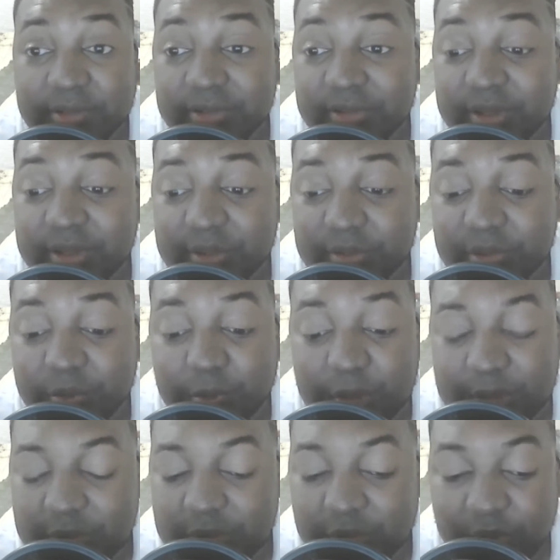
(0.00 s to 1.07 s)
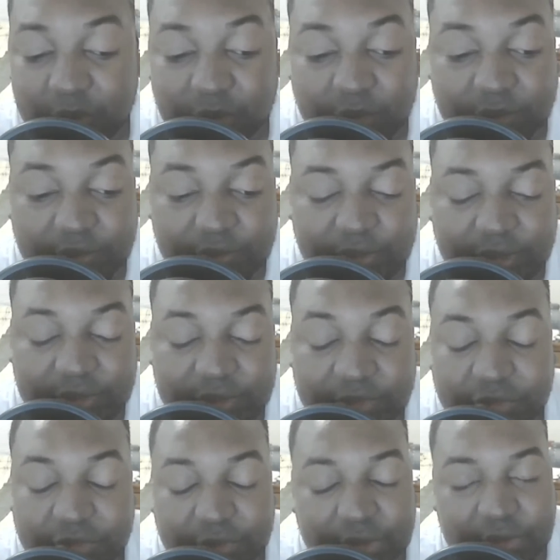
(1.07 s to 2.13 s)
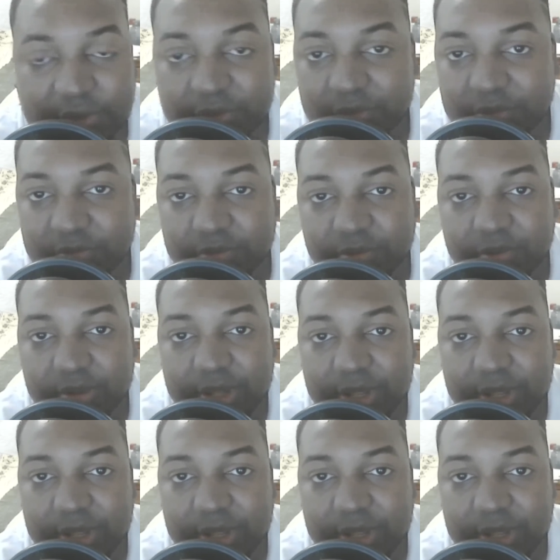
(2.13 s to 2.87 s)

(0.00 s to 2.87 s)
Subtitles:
The women were extremely beautiful.